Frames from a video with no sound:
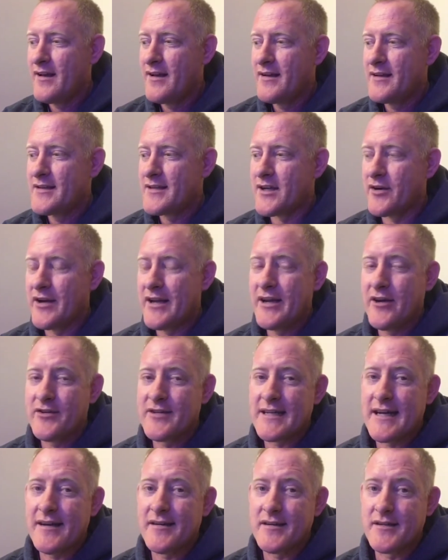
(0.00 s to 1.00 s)
So he goes
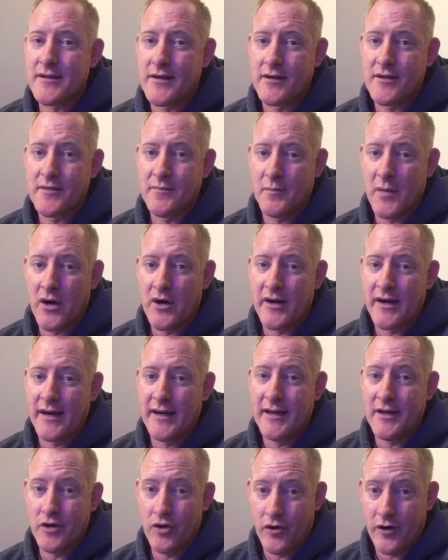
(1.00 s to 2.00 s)
out and starts marketing
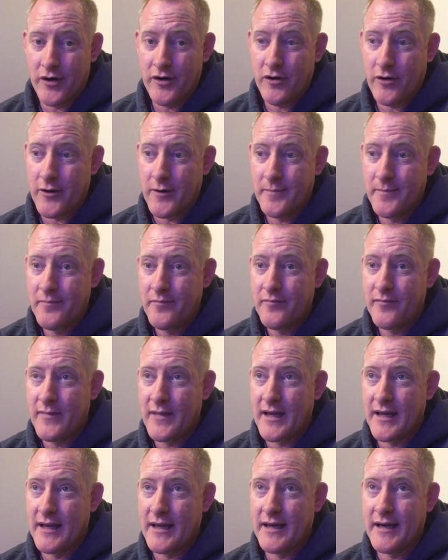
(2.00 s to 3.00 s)
it door to door,
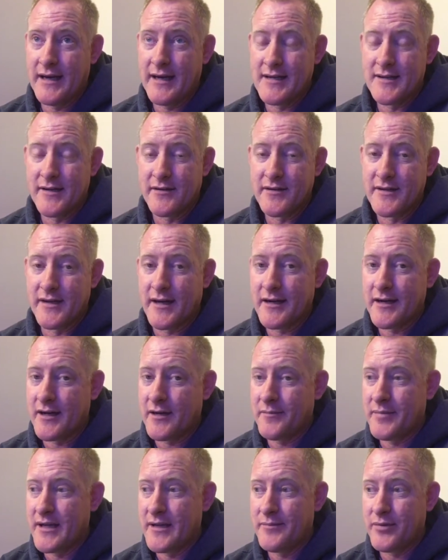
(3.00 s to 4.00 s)
and starts knocking
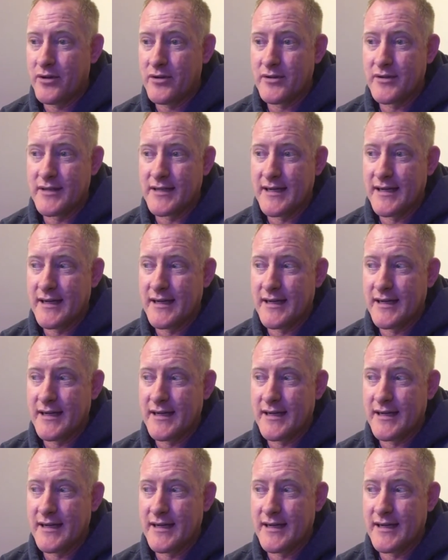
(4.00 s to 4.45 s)
on people's,